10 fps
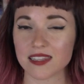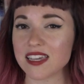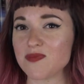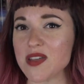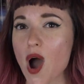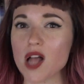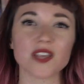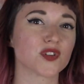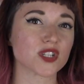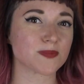Leave me all
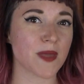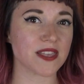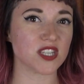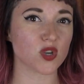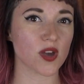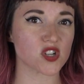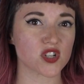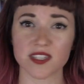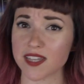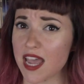of your spacey
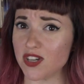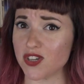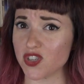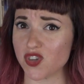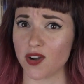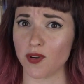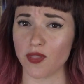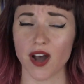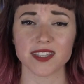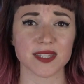questions and just general
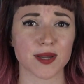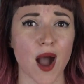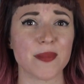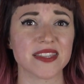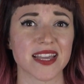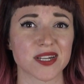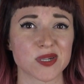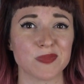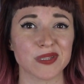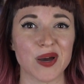thoughts in the comment
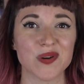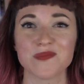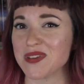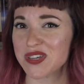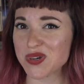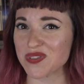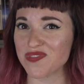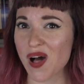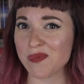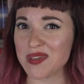section below. Be sure to
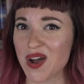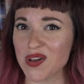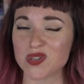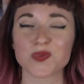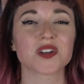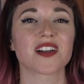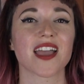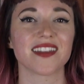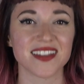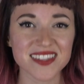follow me on Twitter
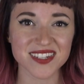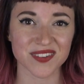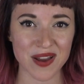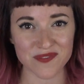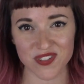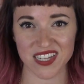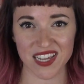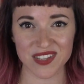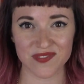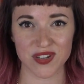and Instagram for
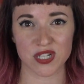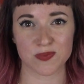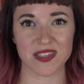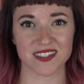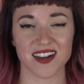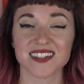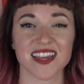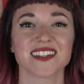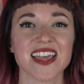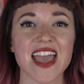daily Vintage Space
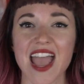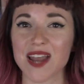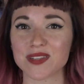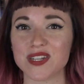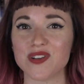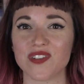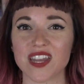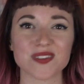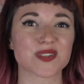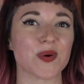content, and with new
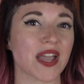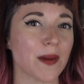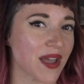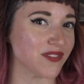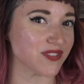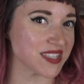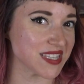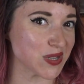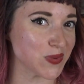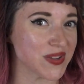videos going up every
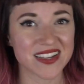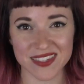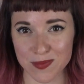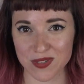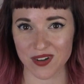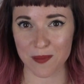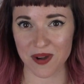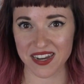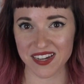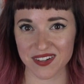single week, subscribe
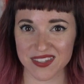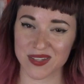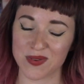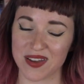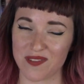right here so you